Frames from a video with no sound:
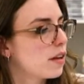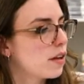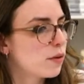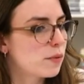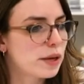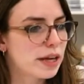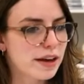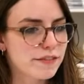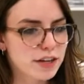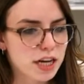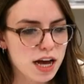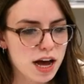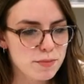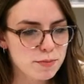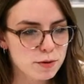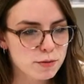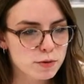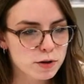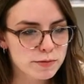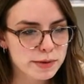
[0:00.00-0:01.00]
We have a
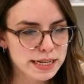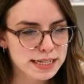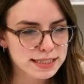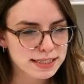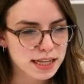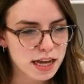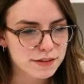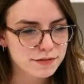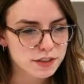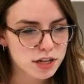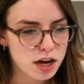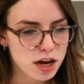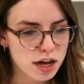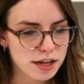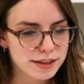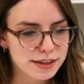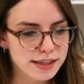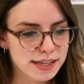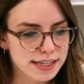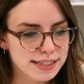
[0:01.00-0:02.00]
couple more minutes left
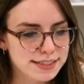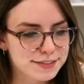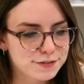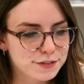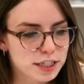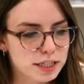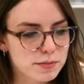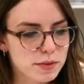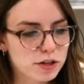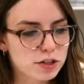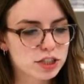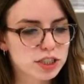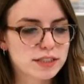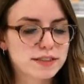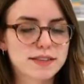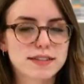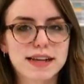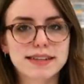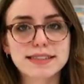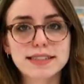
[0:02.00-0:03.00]
on this free
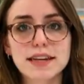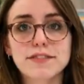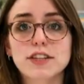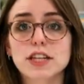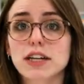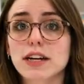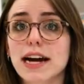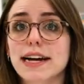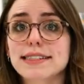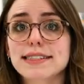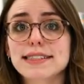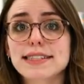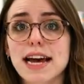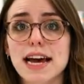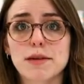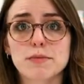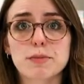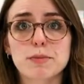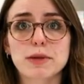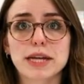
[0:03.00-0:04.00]
motion, so that's giving you guys
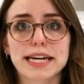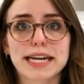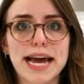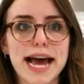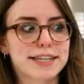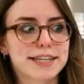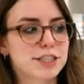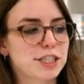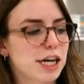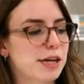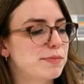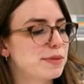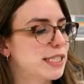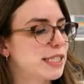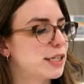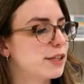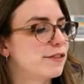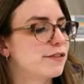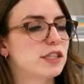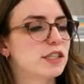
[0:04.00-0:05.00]
time to play catch up.
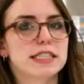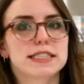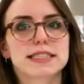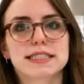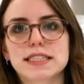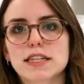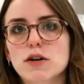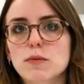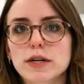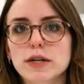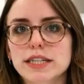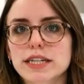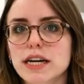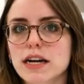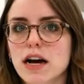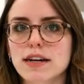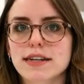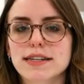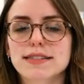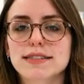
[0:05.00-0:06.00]
So if you're still working
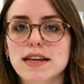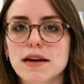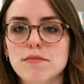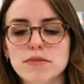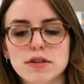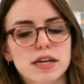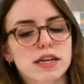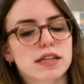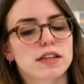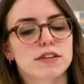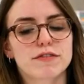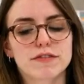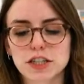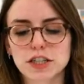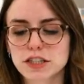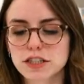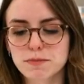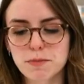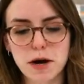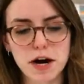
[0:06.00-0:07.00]
on assembling the
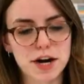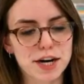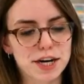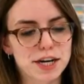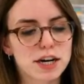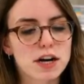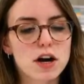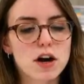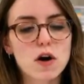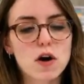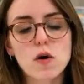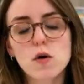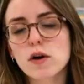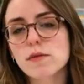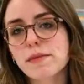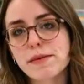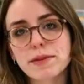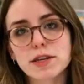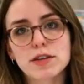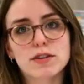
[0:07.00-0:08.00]
first part, or
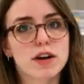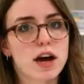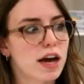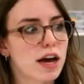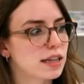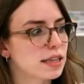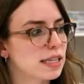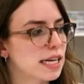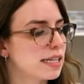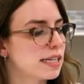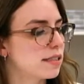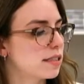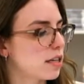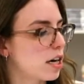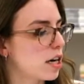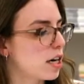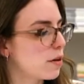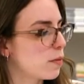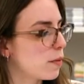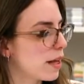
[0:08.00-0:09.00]
maybe you got a late
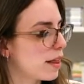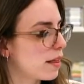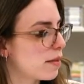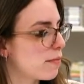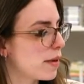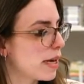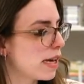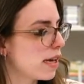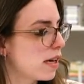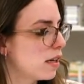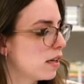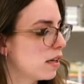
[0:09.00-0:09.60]
start with me,